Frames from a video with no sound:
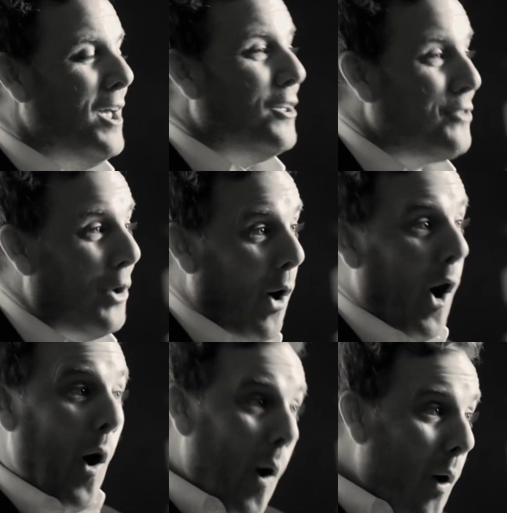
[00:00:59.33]
So
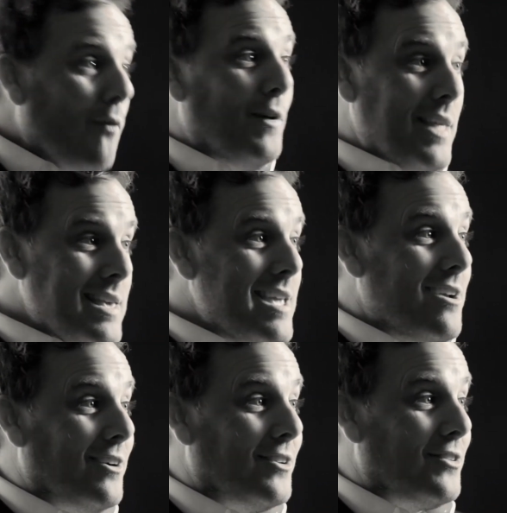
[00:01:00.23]
over the
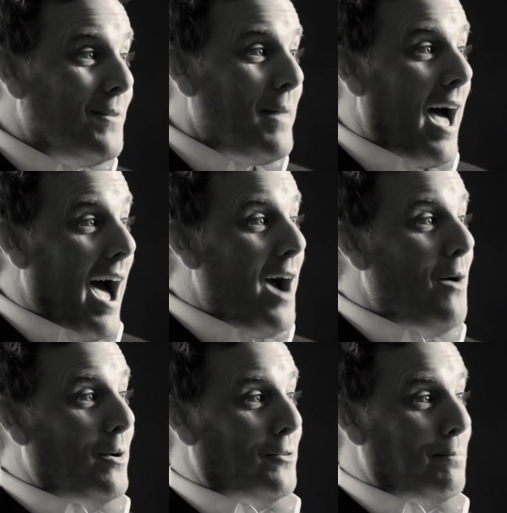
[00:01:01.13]
years, I
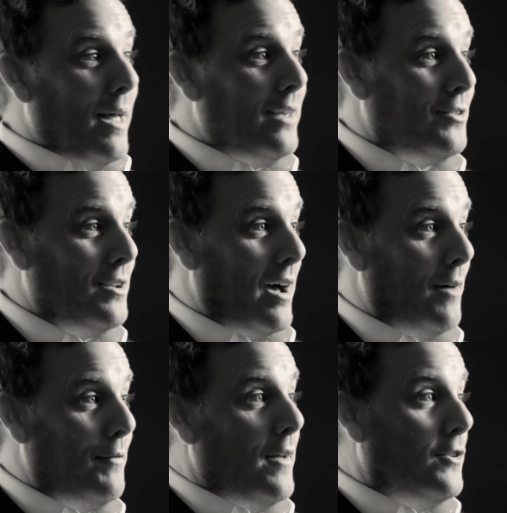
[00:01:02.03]
was blessed
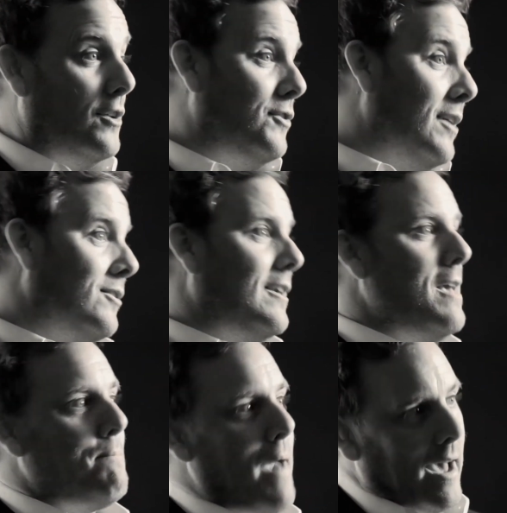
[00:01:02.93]
enough to just
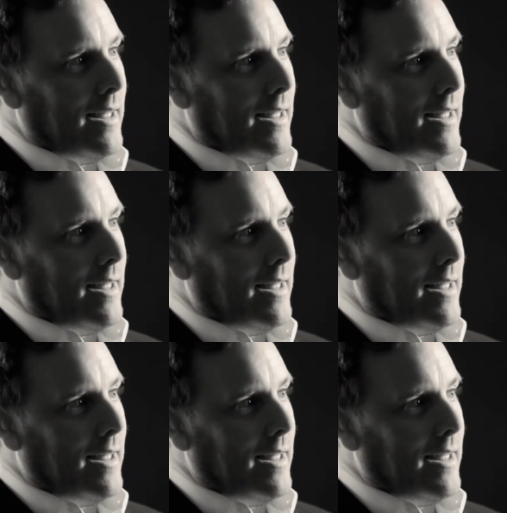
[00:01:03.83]
keep at